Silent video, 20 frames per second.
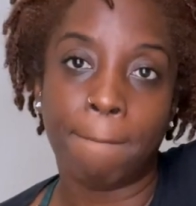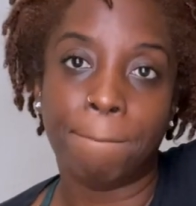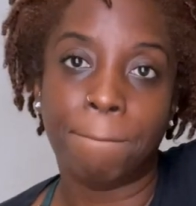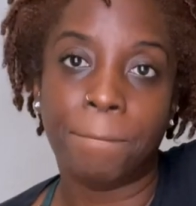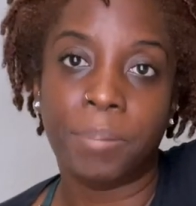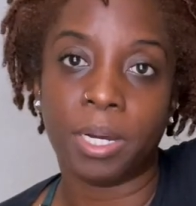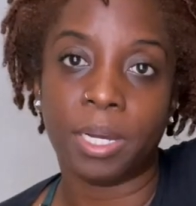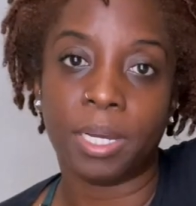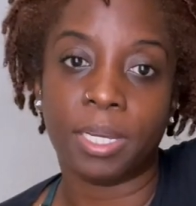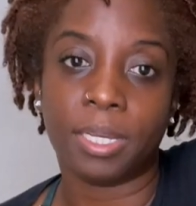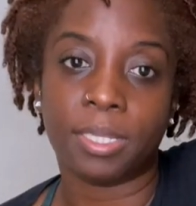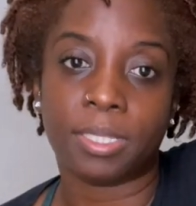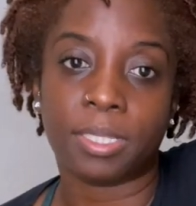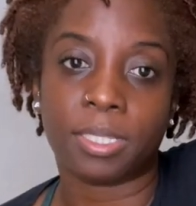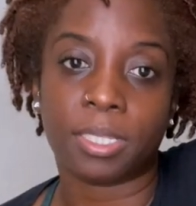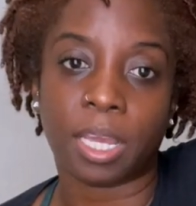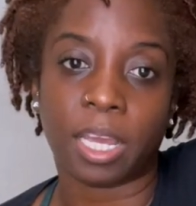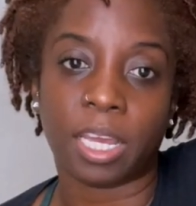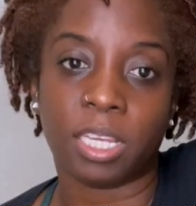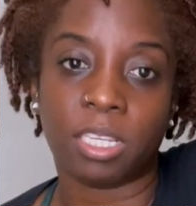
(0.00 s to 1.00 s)
But
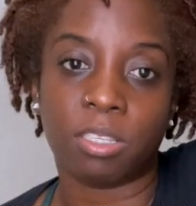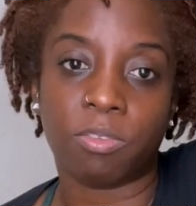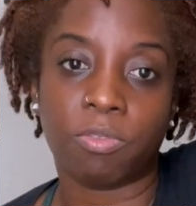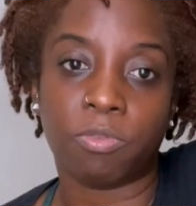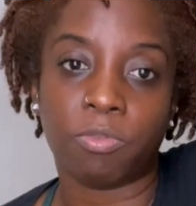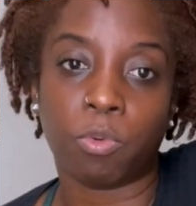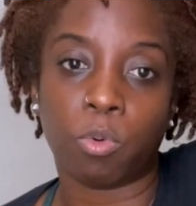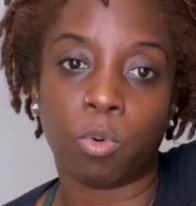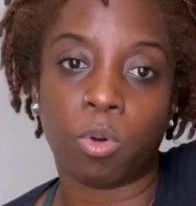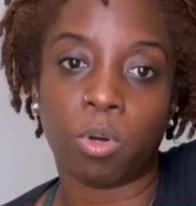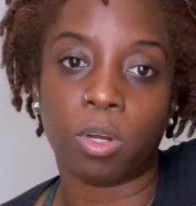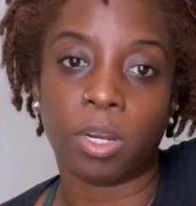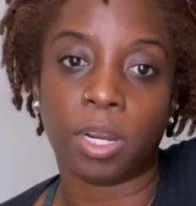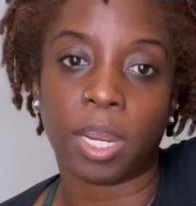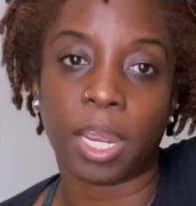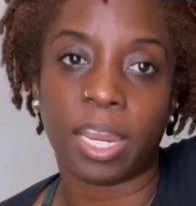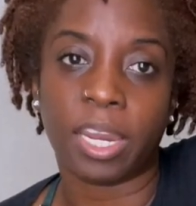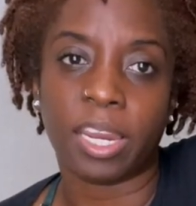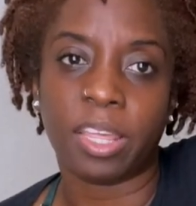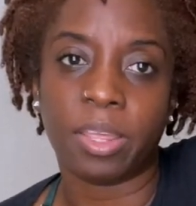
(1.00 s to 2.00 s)
as for
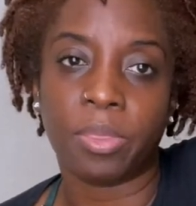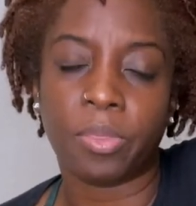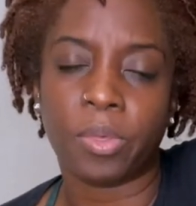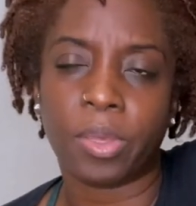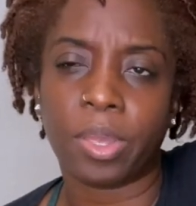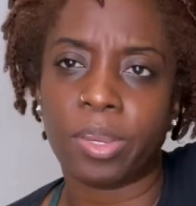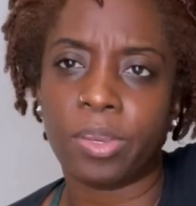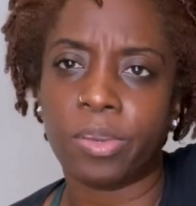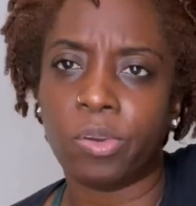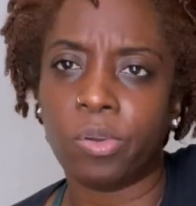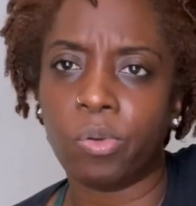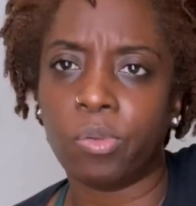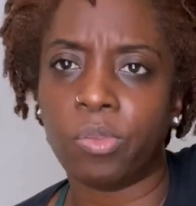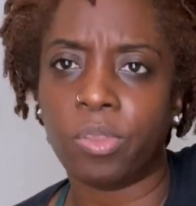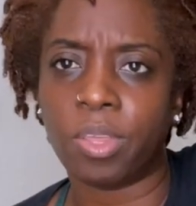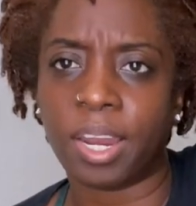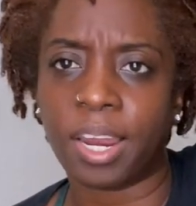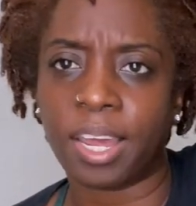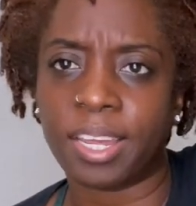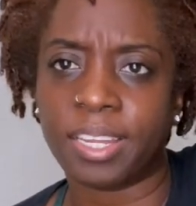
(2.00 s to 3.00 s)
anything new
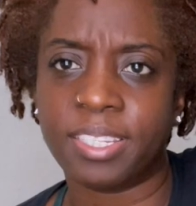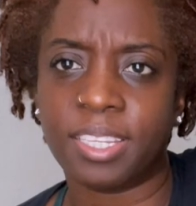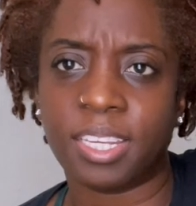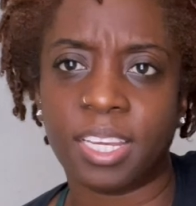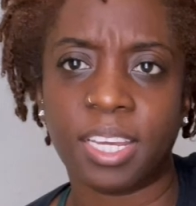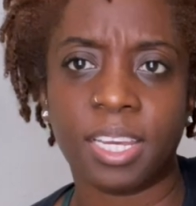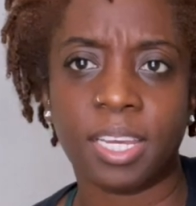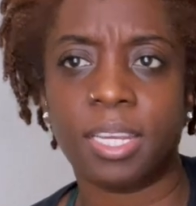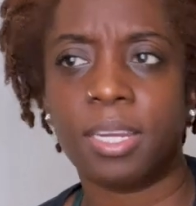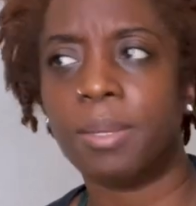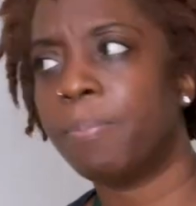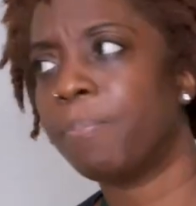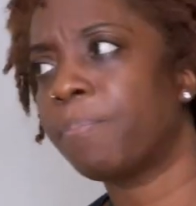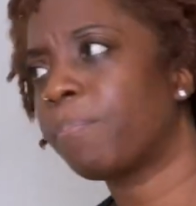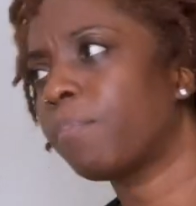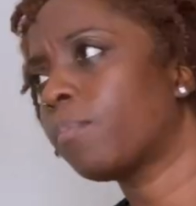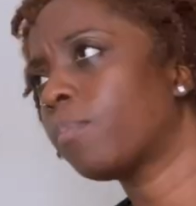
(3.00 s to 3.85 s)
that I did,